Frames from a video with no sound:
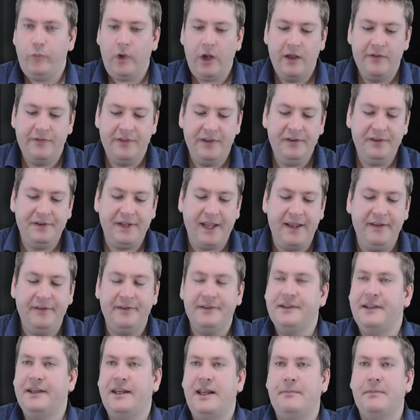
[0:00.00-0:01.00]
In this
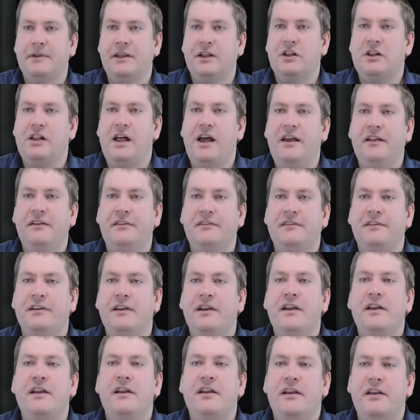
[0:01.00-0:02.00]
case, the name of the class
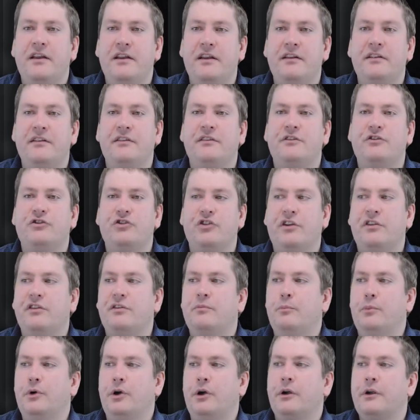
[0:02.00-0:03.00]
is
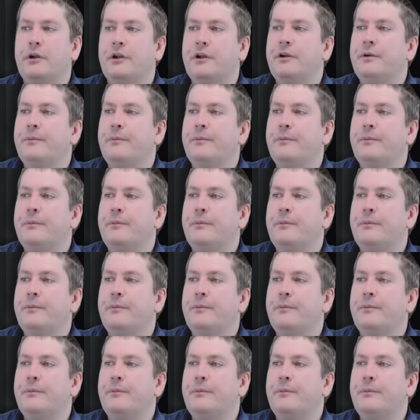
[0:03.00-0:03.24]
just book.